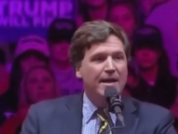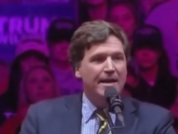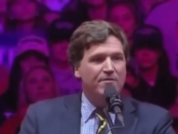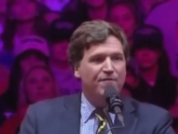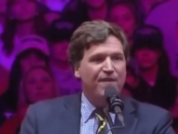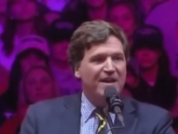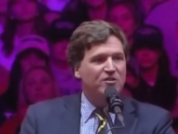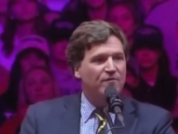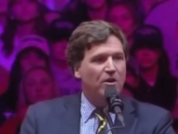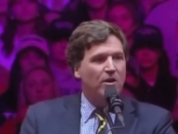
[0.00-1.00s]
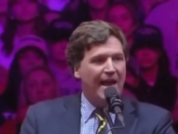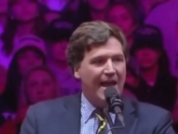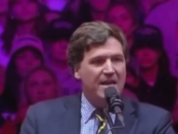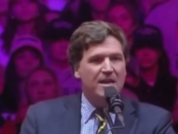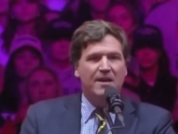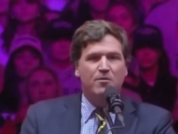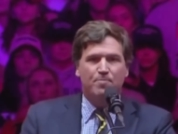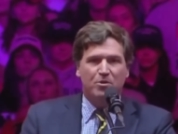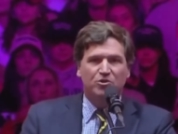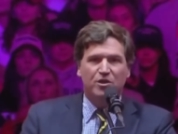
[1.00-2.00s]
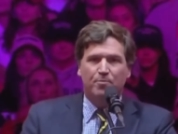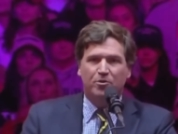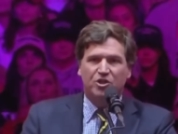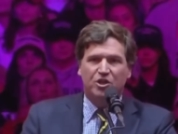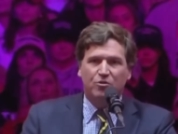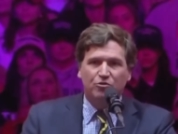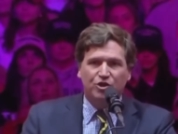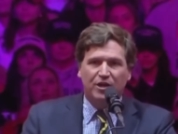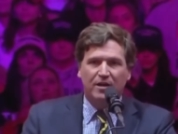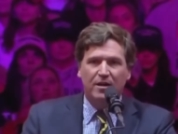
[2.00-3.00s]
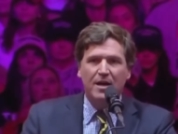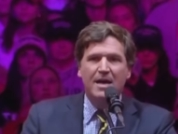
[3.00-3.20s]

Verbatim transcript: in the face of their hate and abuse and persecution.